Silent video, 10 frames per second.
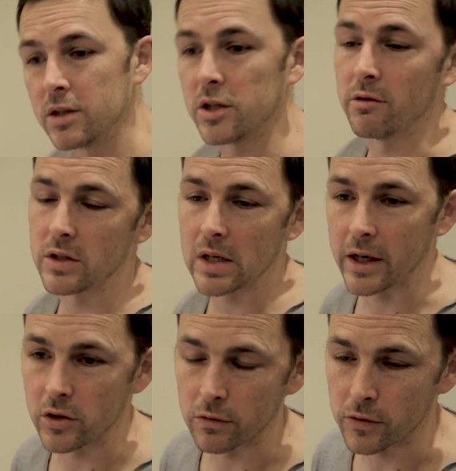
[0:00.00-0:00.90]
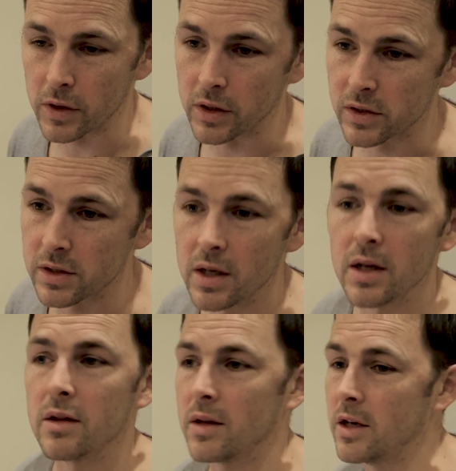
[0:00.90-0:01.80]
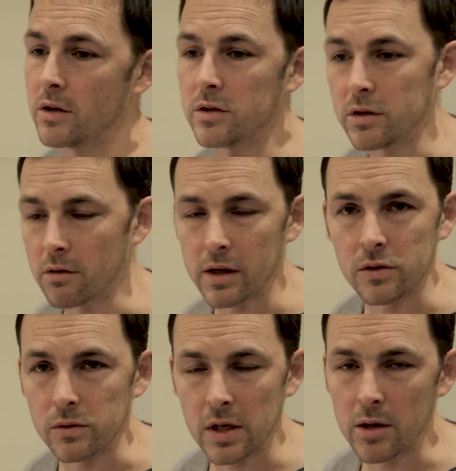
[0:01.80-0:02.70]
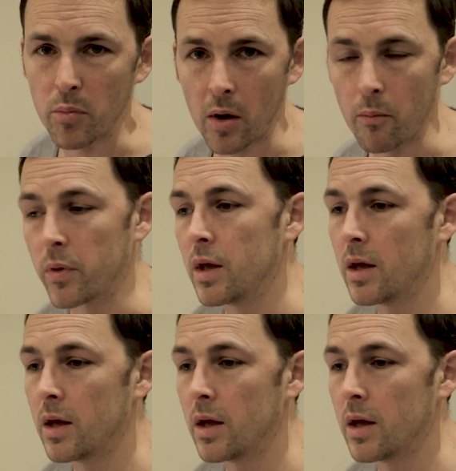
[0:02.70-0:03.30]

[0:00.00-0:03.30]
Do your insulation first. Then you could do your air source heat pump.